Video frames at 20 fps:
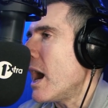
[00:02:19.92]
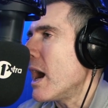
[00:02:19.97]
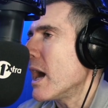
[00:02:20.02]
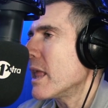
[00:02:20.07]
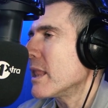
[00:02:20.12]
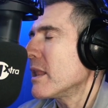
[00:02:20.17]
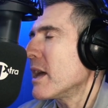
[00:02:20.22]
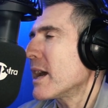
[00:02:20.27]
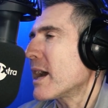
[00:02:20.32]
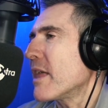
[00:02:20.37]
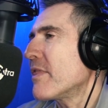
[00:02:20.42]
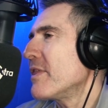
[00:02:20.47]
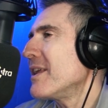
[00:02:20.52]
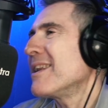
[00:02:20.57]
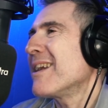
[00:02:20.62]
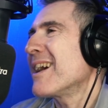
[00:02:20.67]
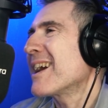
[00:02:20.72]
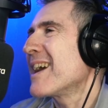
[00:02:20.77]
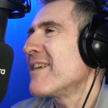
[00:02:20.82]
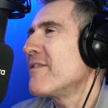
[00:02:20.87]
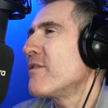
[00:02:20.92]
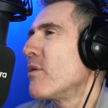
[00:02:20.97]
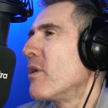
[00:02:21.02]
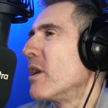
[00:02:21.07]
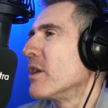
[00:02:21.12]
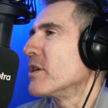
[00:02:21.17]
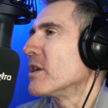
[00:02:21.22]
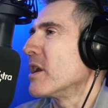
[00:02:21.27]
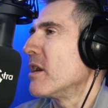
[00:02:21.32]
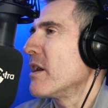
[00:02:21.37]
Like, I think like
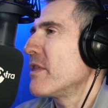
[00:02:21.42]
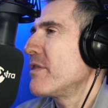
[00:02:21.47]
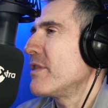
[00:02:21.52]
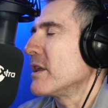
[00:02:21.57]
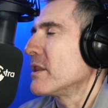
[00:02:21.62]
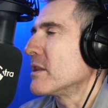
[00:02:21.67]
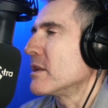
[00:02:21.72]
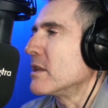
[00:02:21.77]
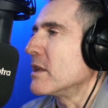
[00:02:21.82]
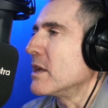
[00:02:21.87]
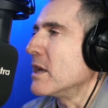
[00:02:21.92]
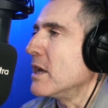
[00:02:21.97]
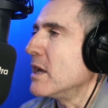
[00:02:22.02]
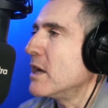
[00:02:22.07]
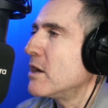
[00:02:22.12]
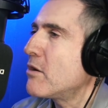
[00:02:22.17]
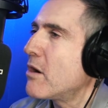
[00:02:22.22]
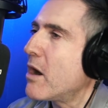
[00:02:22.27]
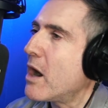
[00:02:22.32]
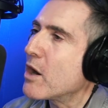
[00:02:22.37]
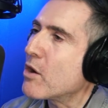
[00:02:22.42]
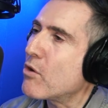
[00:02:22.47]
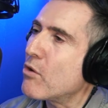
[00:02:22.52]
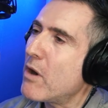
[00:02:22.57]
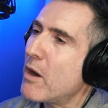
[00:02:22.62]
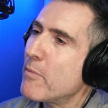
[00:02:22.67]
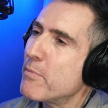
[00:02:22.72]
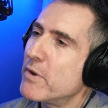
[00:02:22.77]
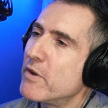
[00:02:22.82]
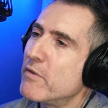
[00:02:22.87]
everyone, you know, I think that the era I grew
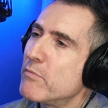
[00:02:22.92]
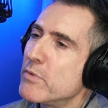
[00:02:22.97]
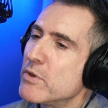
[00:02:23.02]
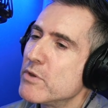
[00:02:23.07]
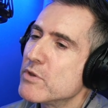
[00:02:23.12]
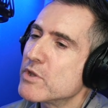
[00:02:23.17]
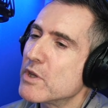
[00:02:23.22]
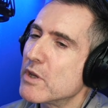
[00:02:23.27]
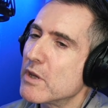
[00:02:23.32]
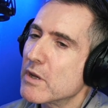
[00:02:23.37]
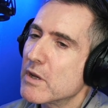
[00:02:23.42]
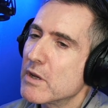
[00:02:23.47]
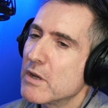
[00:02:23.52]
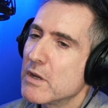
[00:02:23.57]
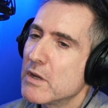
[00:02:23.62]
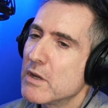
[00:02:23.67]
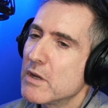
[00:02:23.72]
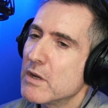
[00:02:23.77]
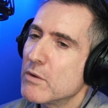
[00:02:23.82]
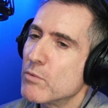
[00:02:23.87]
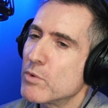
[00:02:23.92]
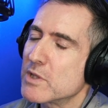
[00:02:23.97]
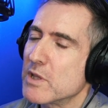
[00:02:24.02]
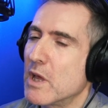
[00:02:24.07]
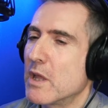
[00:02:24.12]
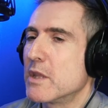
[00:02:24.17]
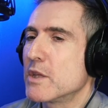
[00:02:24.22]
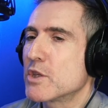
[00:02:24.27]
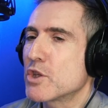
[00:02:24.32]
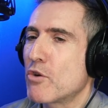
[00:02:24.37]
up in of music was
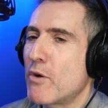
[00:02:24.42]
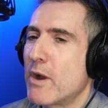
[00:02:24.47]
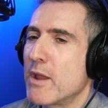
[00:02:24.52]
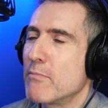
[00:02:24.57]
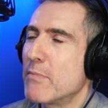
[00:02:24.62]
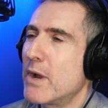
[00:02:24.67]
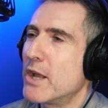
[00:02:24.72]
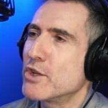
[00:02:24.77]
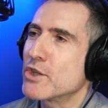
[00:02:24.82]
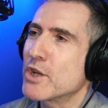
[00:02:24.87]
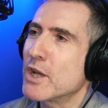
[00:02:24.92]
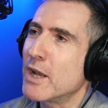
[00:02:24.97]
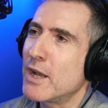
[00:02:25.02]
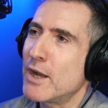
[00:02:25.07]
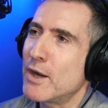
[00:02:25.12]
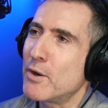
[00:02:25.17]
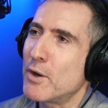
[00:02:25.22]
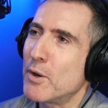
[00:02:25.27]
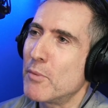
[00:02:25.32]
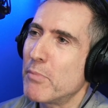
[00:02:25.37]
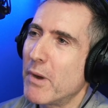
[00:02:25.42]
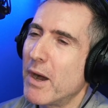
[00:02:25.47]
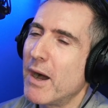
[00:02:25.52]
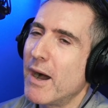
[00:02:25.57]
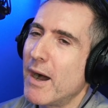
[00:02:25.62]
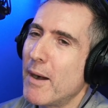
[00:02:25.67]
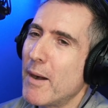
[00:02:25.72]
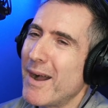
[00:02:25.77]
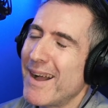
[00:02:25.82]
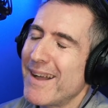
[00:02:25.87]
like this great magical era, but